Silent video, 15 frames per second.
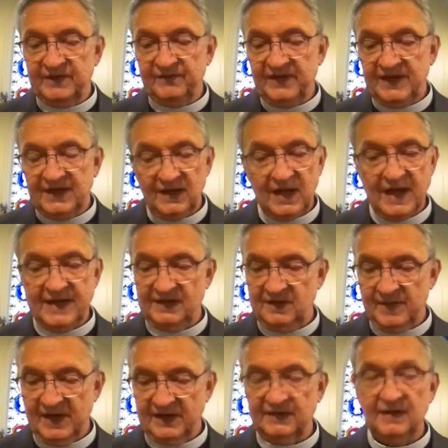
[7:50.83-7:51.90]
of the
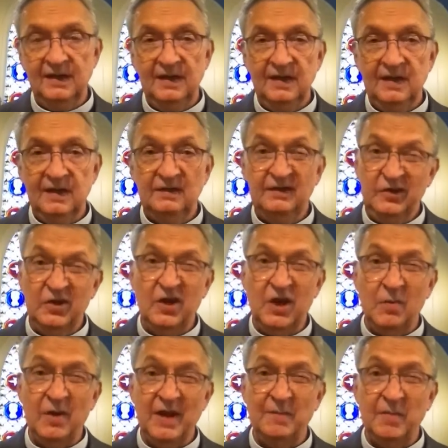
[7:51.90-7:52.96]
Enlightenment. You know
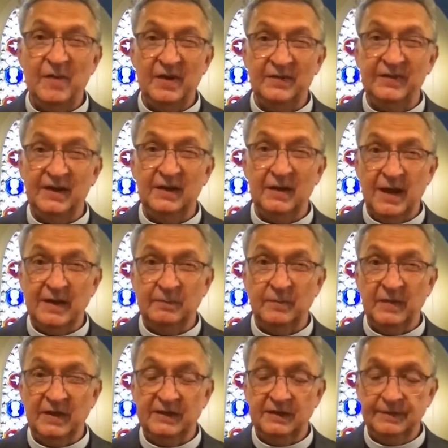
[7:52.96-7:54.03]
how I am about the
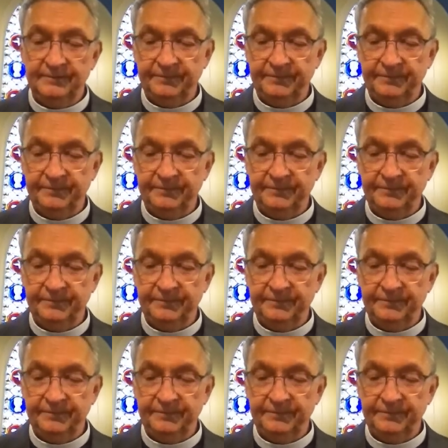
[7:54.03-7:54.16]
Enlightenment.